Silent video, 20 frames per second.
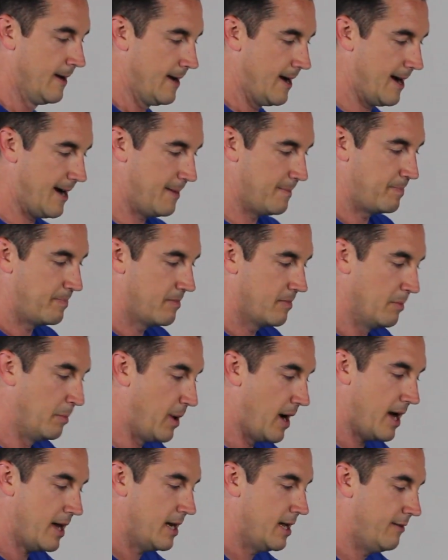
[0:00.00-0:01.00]
Um,
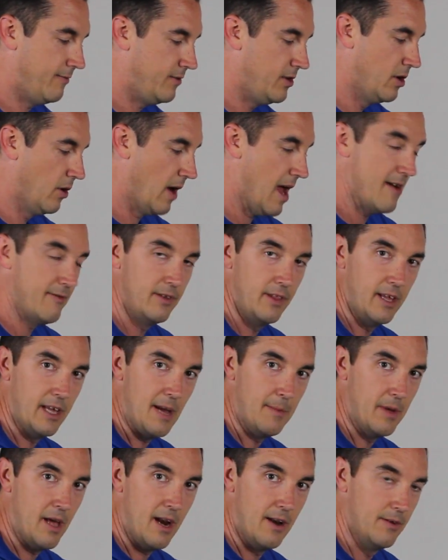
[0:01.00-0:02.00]
but if you don't have anything
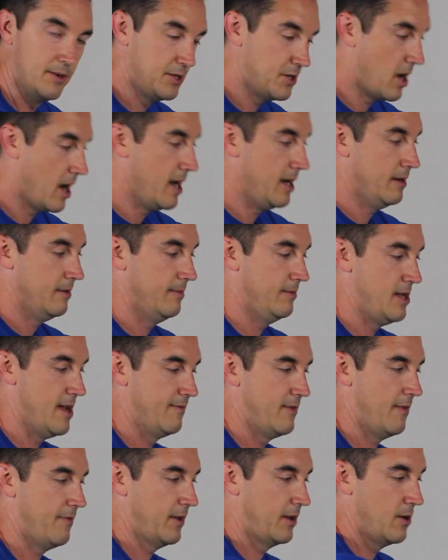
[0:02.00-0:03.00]
coming out of the drain, and you
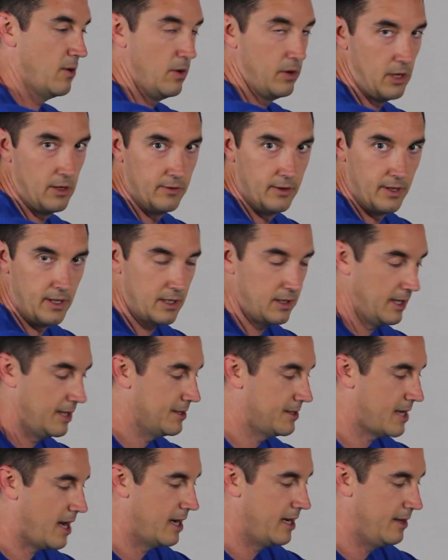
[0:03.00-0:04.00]
have nothing going over to the
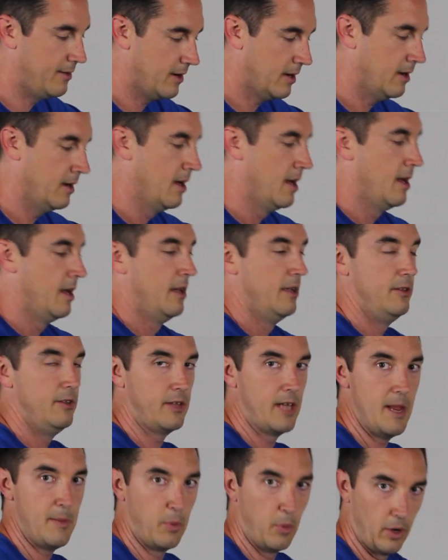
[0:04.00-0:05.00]
clean side either, you
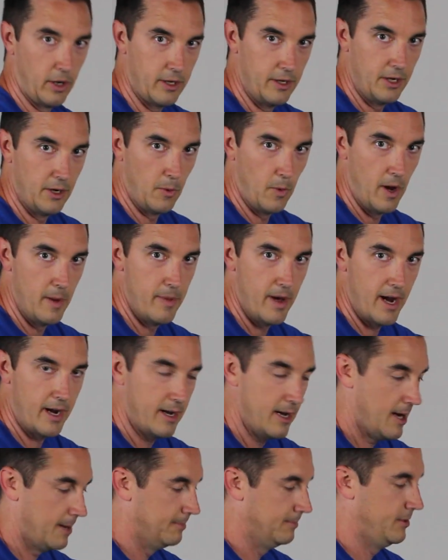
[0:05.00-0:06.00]
keep working your way
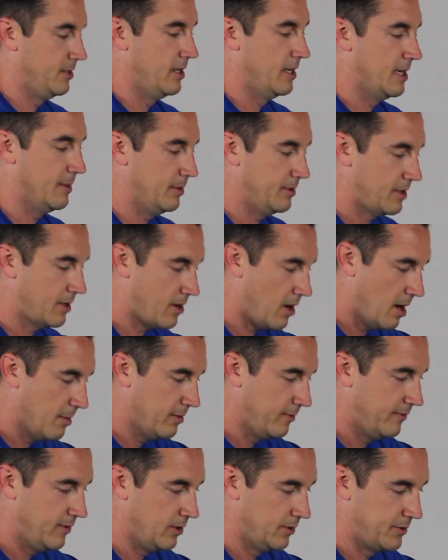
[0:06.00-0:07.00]
back up. You end up with the
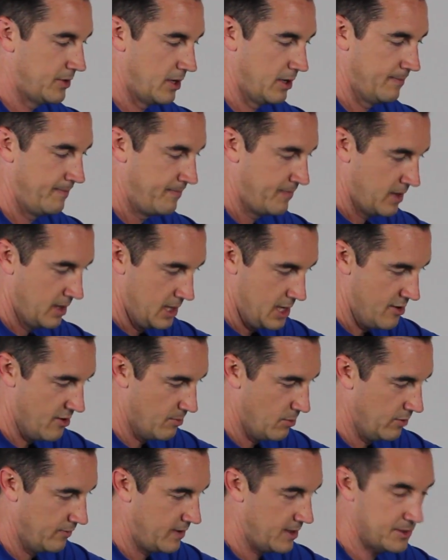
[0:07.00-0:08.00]
carbon filter. You
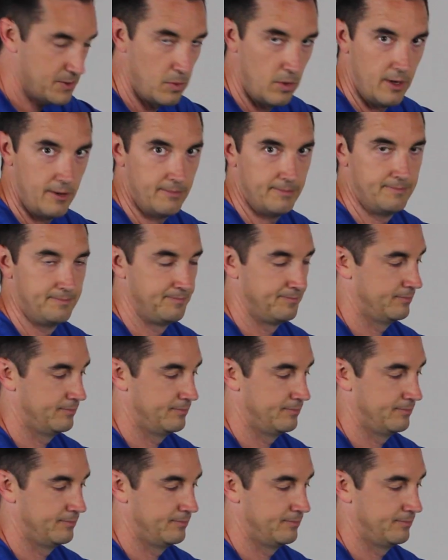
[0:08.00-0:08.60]
remove this one,